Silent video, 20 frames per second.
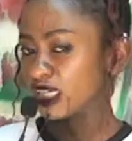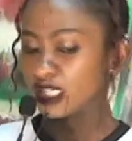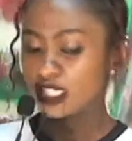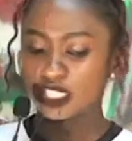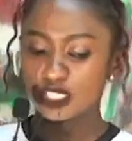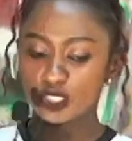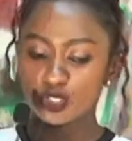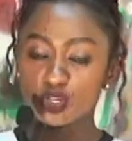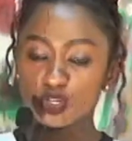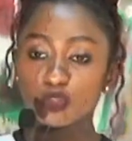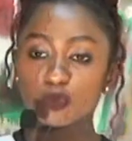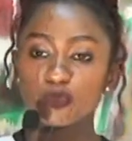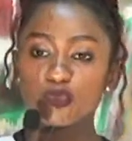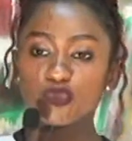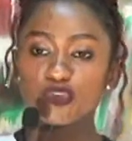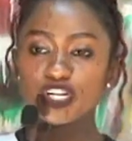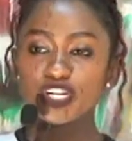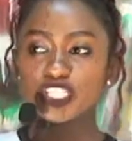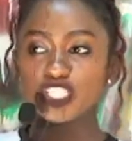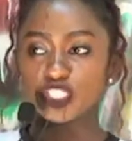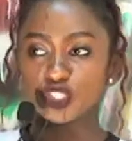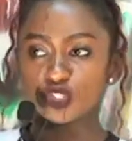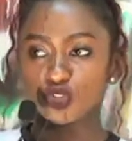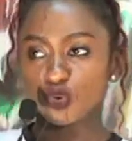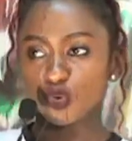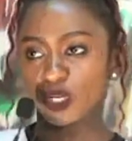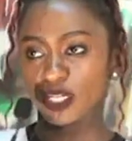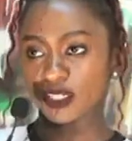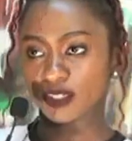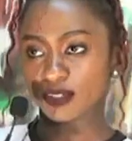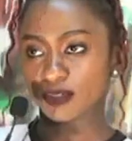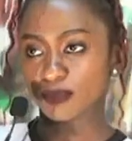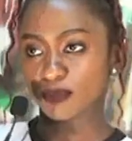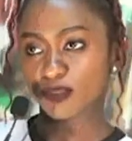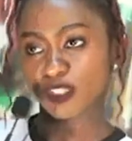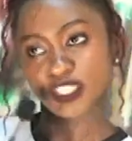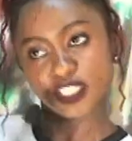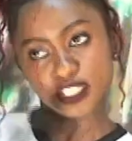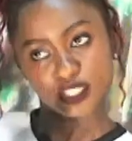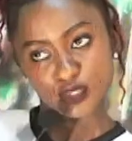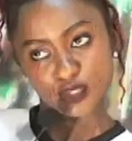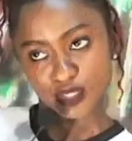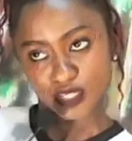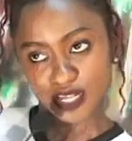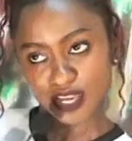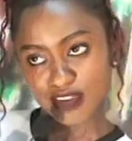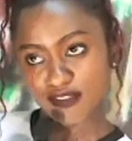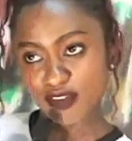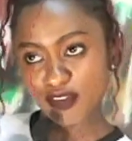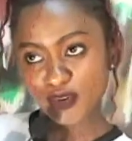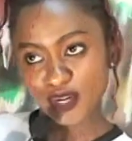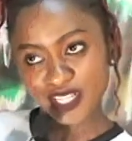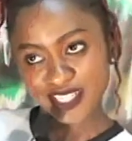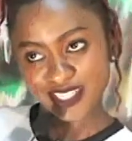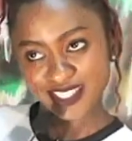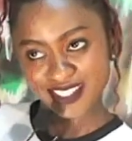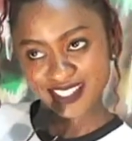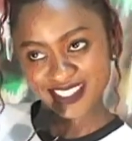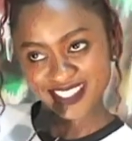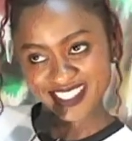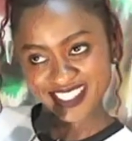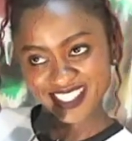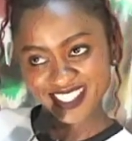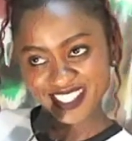It is called Bridgerton. Have you watched it?